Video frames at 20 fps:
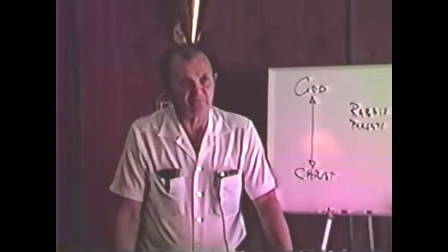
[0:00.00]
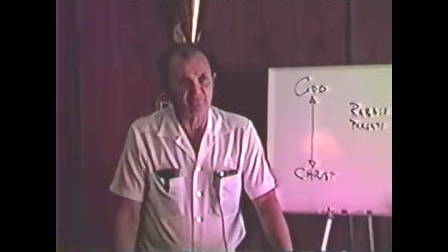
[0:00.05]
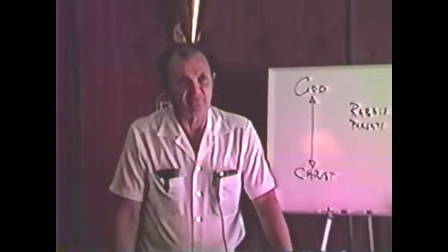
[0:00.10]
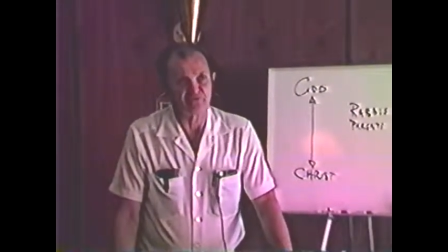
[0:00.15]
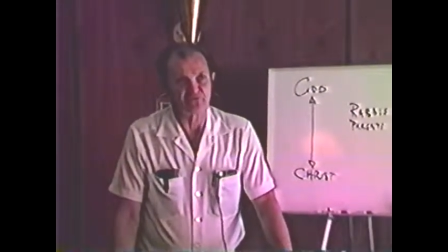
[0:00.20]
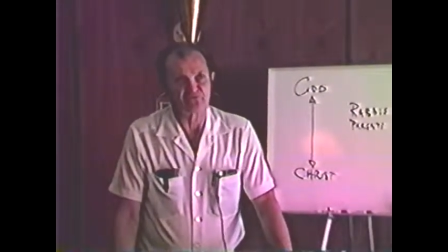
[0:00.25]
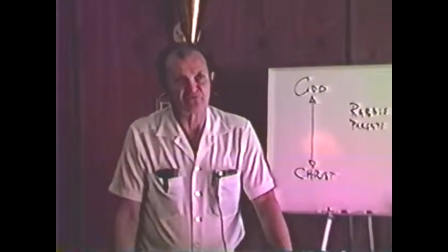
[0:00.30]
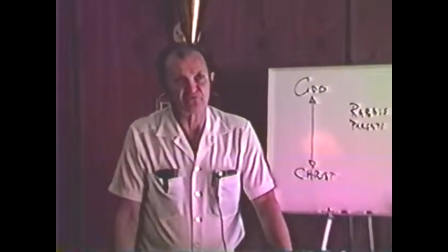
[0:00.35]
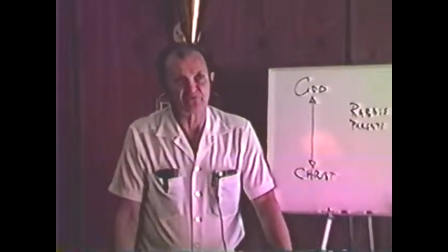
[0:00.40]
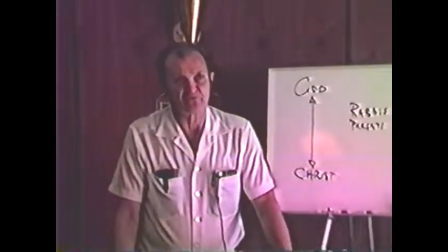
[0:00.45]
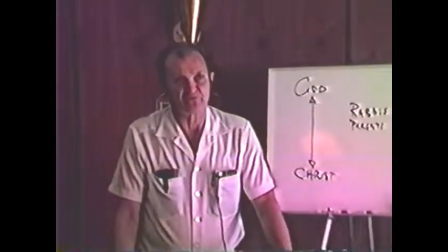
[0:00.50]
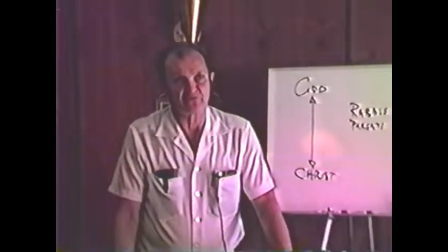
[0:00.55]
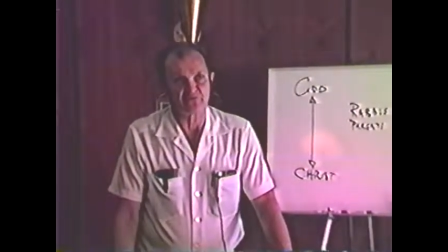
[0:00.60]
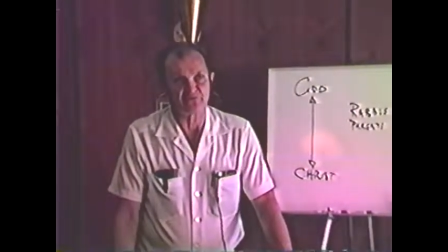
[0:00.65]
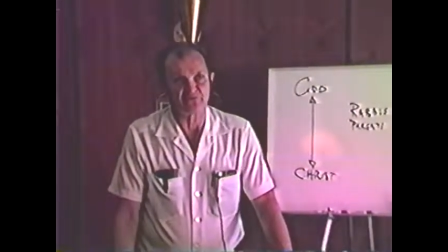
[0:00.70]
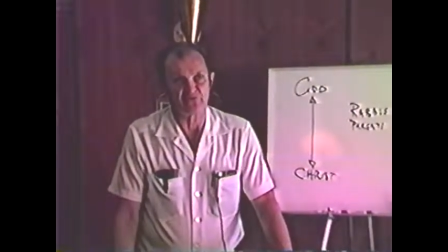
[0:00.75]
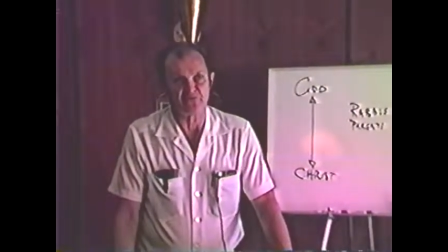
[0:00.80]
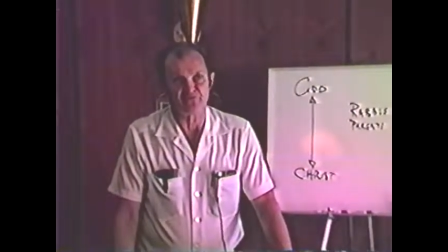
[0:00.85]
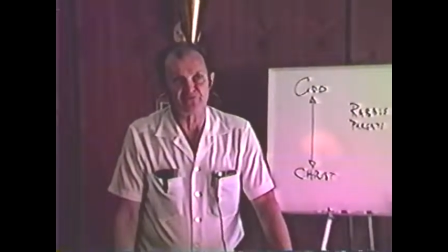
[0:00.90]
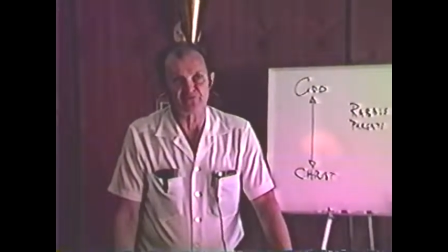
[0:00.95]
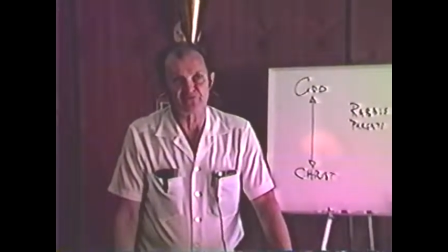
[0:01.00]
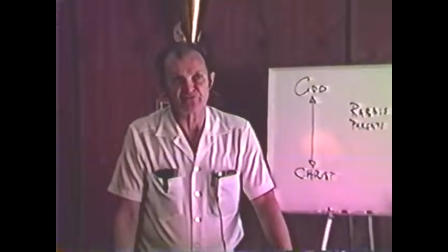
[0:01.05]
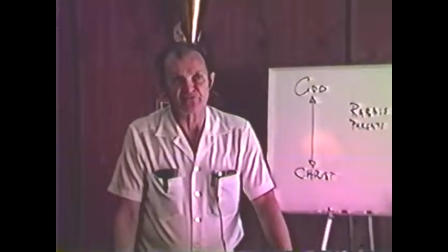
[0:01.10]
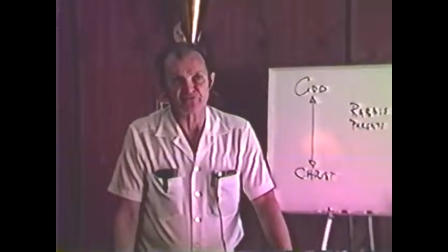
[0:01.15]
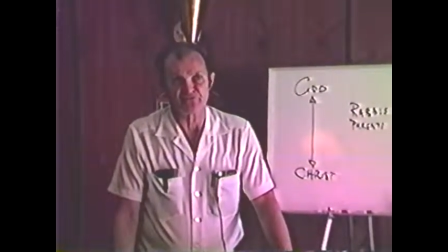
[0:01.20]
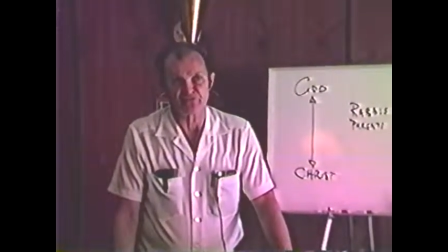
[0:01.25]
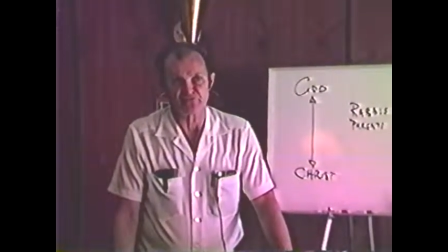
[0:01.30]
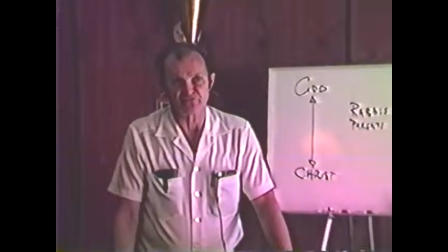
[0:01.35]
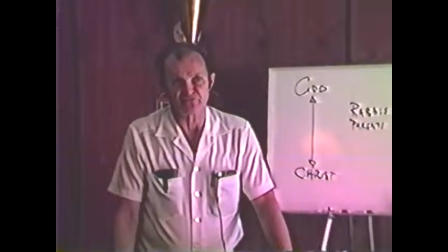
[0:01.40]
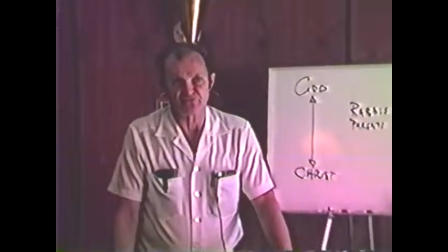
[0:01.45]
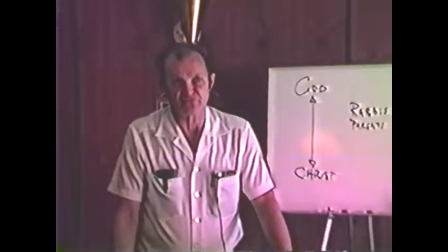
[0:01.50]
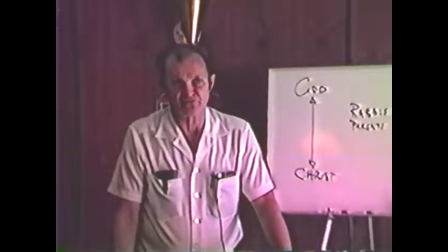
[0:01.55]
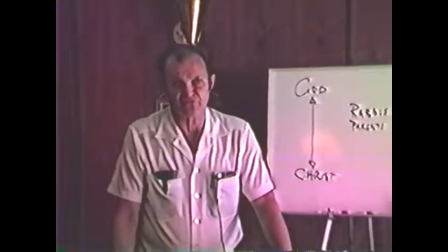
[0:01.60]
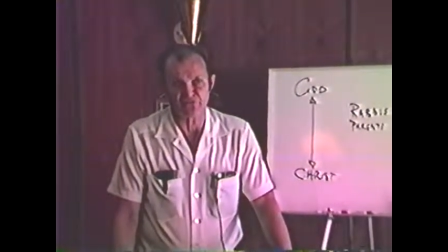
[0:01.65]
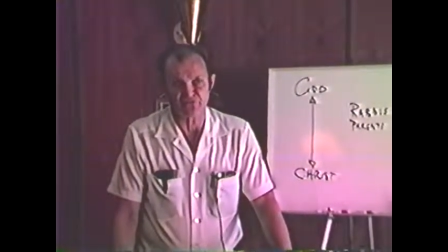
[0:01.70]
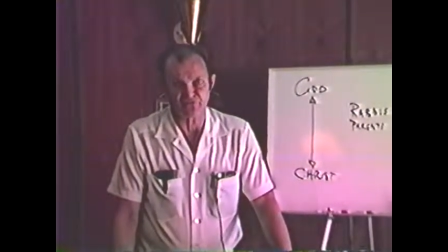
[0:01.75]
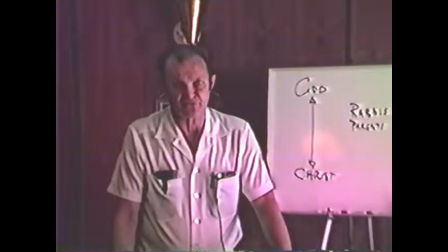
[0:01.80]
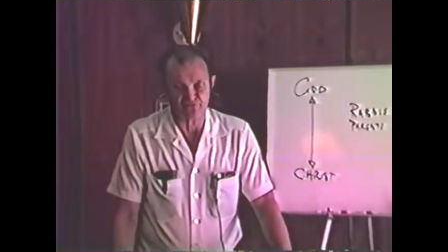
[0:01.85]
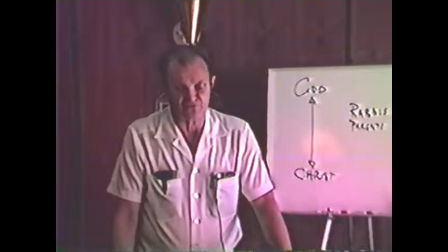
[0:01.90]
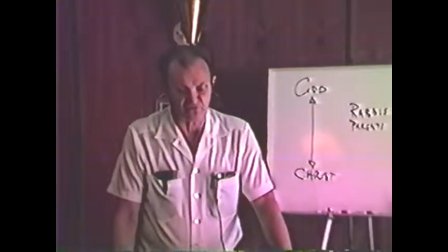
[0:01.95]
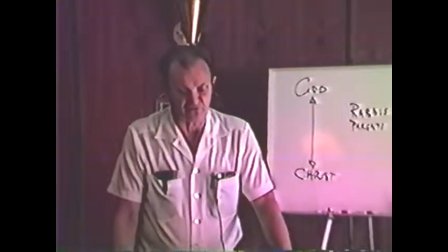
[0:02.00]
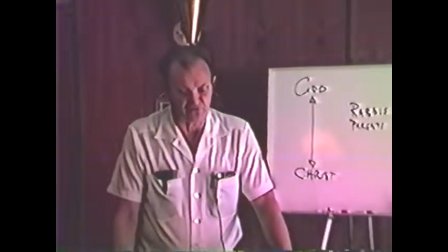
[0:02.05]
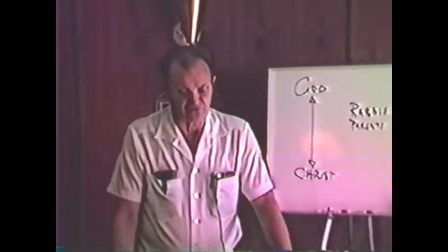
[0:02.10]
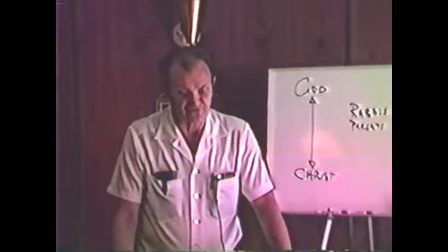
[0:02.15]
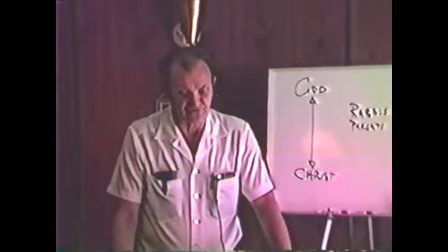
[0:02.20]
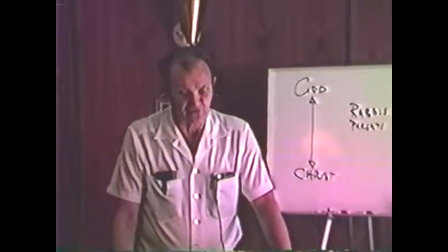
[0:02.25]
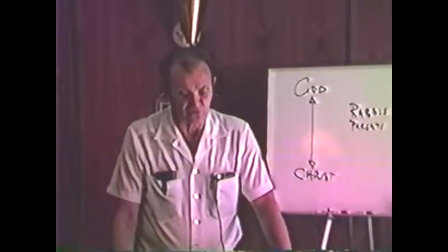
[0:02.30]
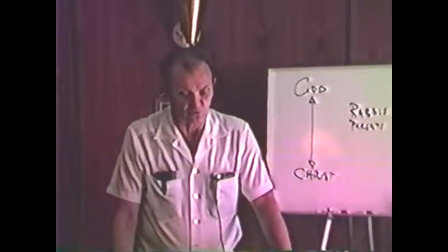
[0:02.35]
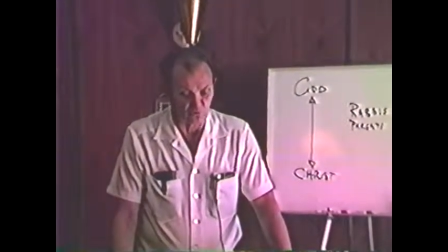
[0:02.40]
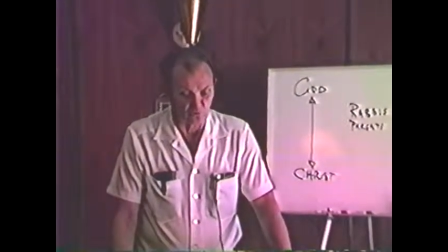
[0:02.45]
must have rather tearfully suggested to Jesus Christ he